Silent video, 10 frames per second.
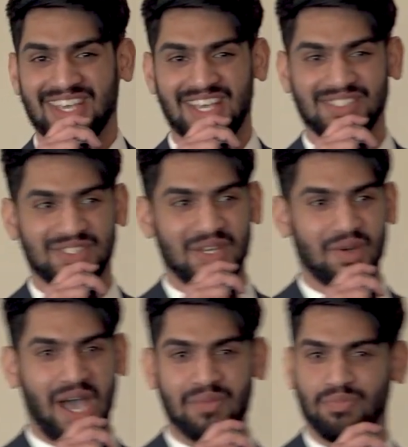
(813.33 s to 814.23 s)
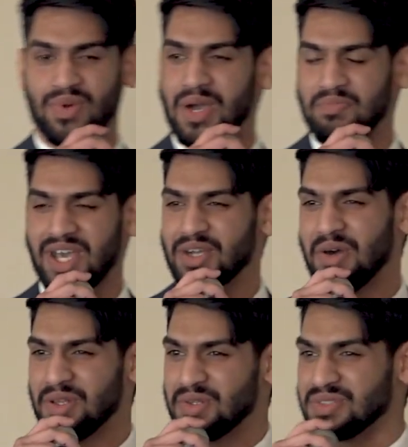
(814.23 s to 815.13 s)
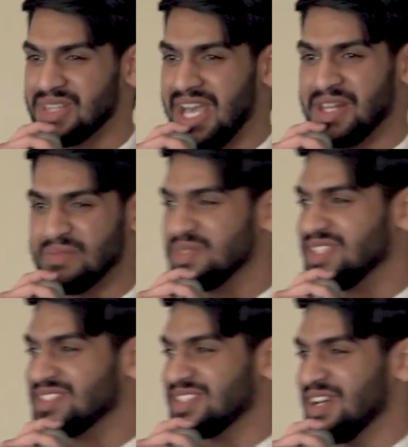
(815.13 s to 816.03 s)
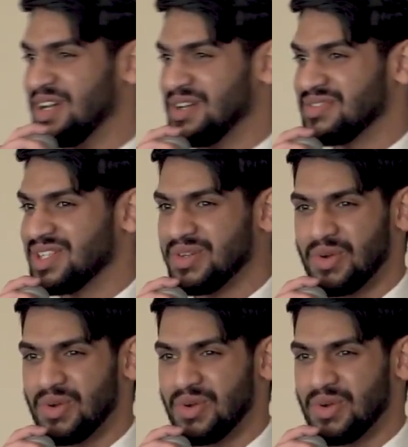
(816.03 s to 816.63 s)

And so I brought back all those elements of